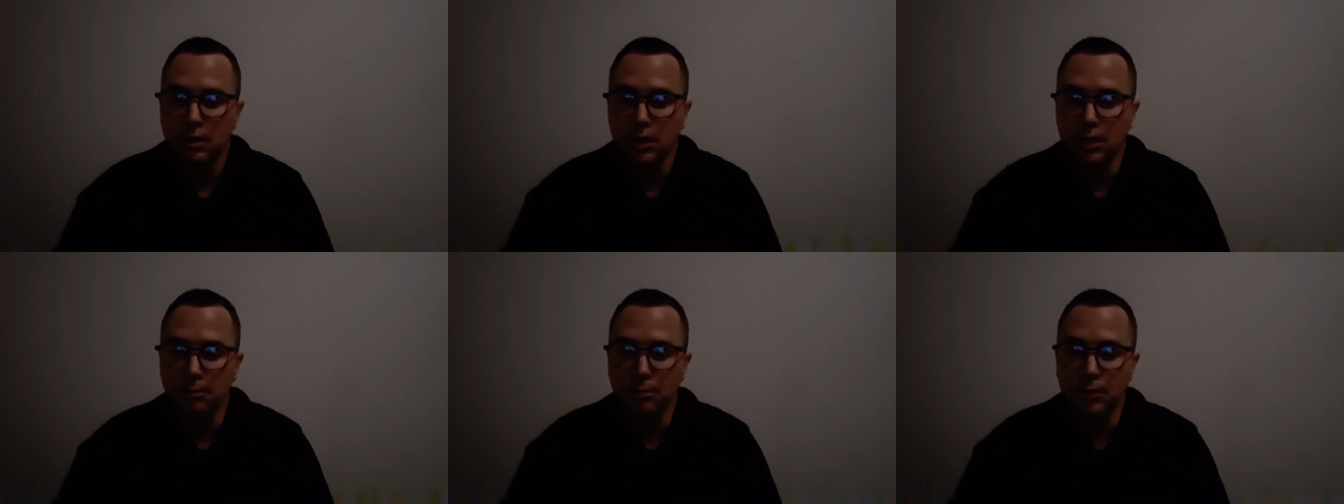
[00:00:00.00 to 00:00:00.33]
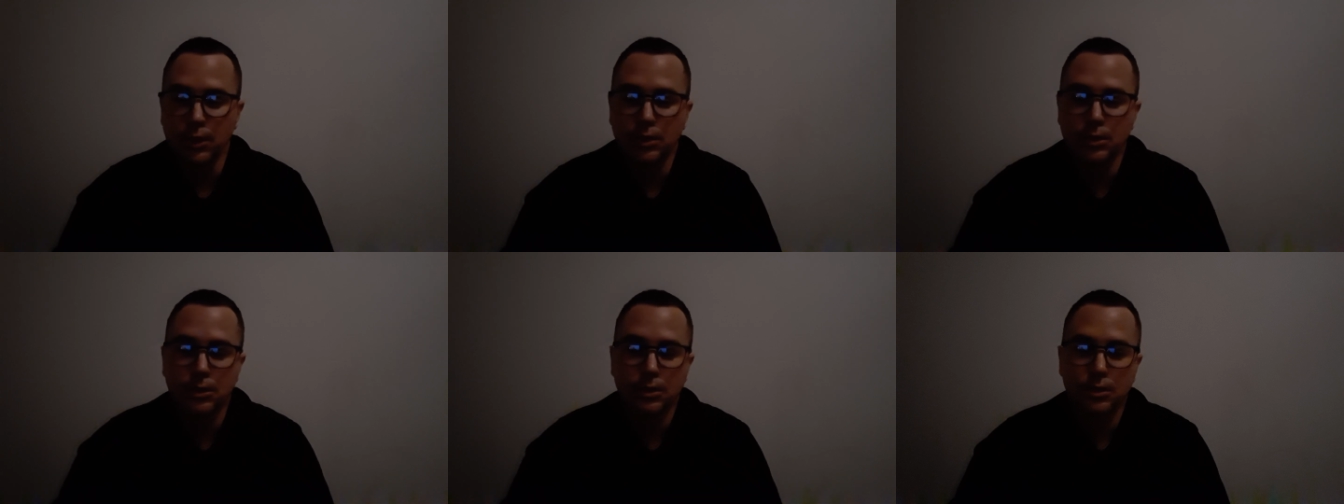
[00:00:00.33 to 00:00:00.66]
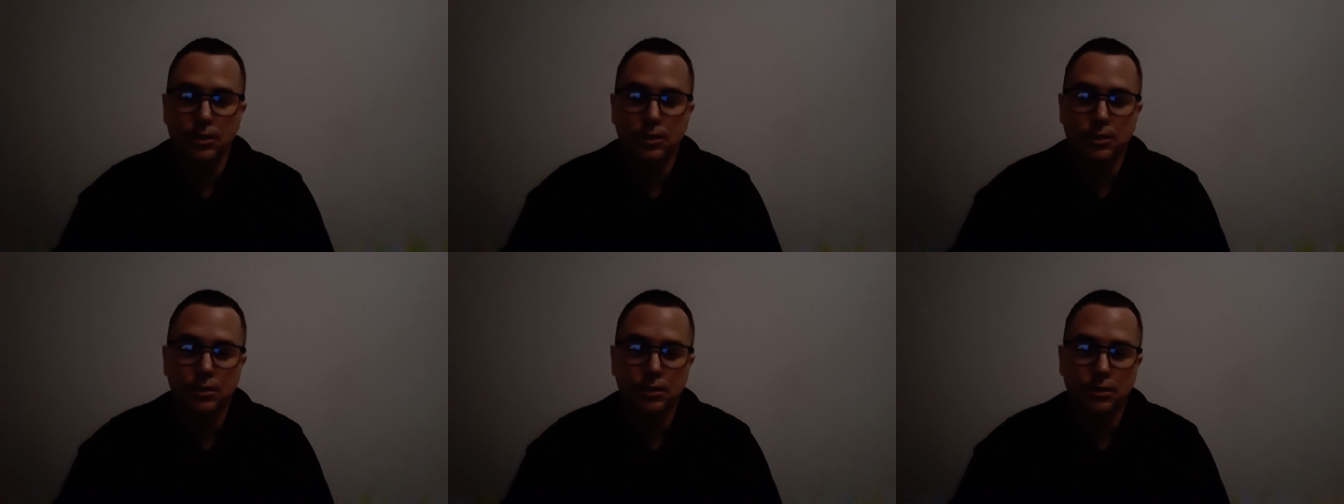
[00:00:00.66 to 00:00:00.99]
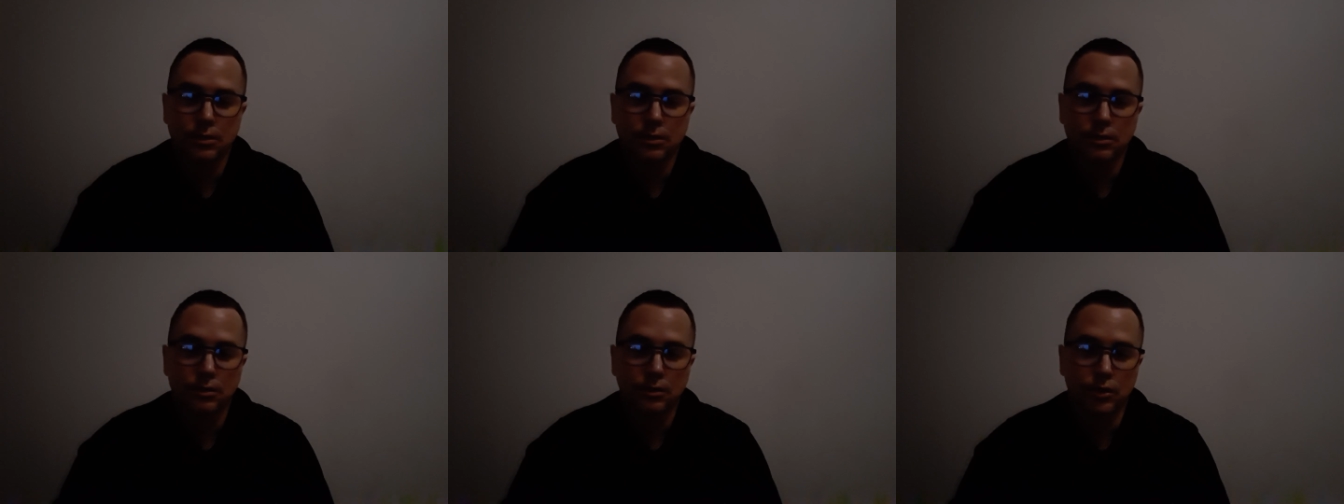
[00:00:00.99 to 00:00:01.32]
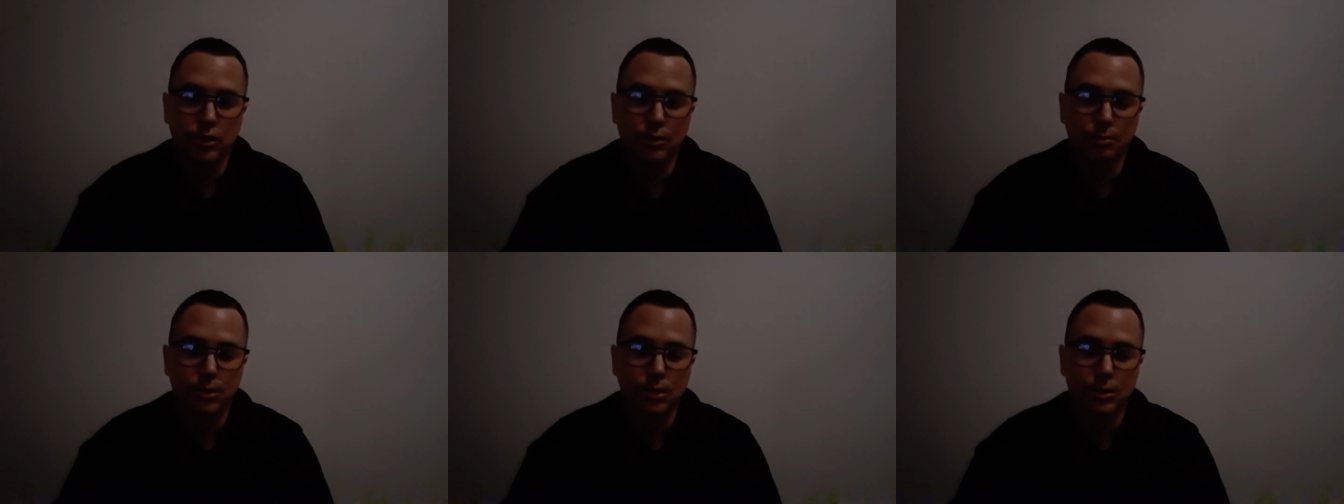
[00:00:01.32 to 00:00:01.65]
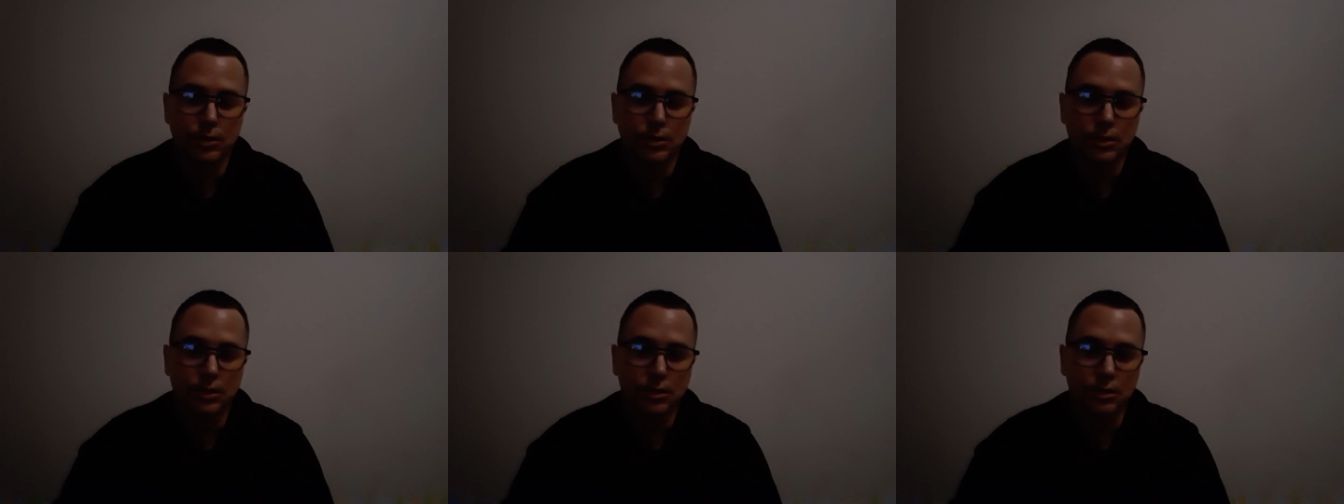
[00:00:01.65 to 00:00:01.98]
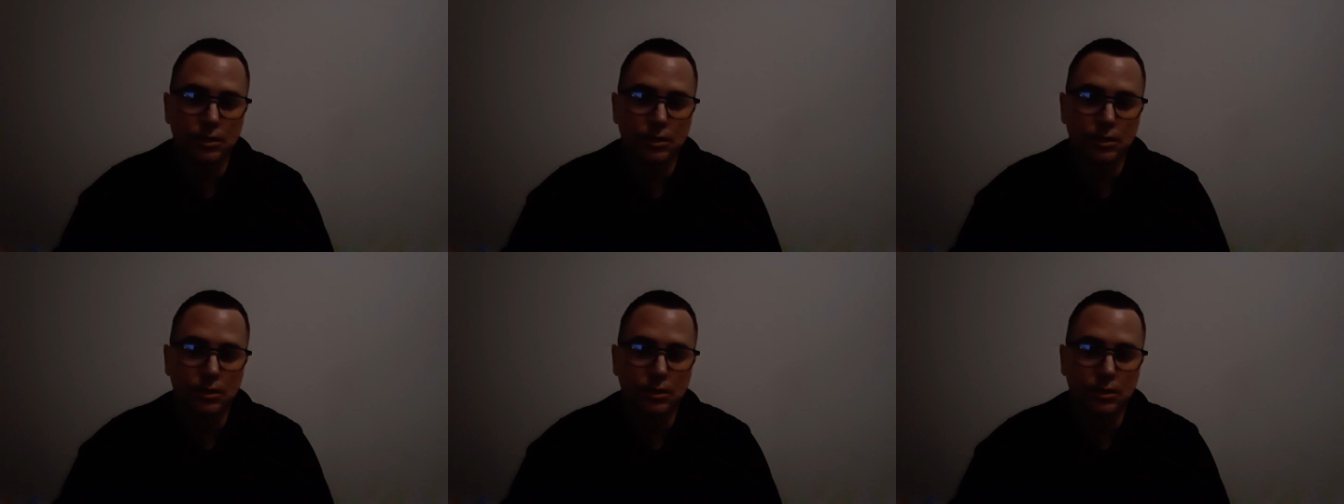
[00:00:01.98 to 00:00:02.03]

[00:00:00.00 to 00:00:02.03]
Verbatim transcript: And pictures to your P C.